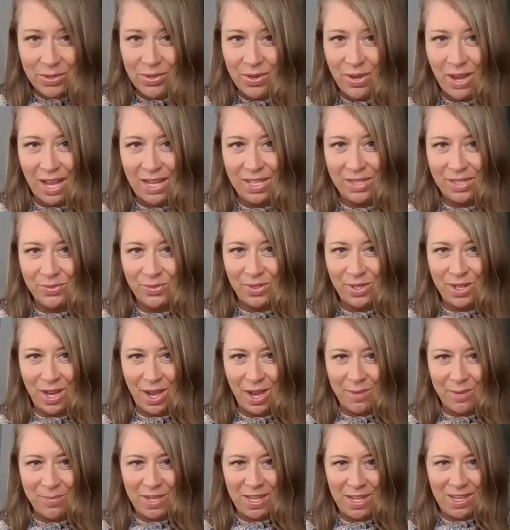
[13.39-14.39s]
you guys for
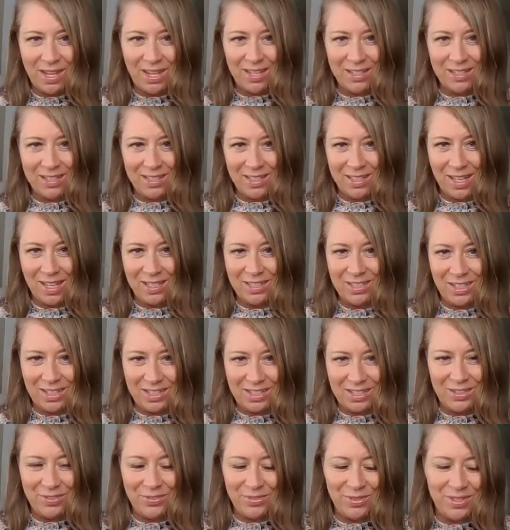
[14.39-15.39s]
coming at such
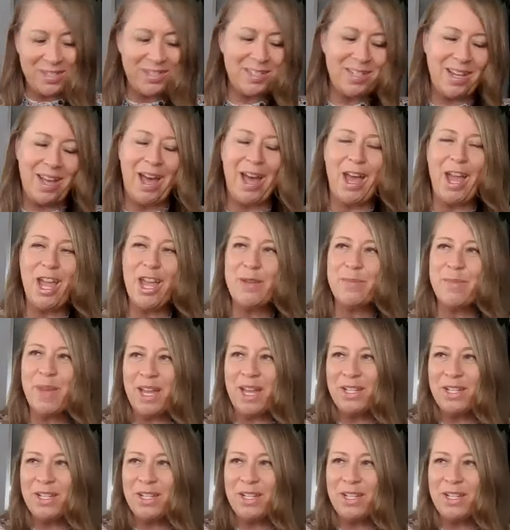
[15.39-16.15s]
a different time.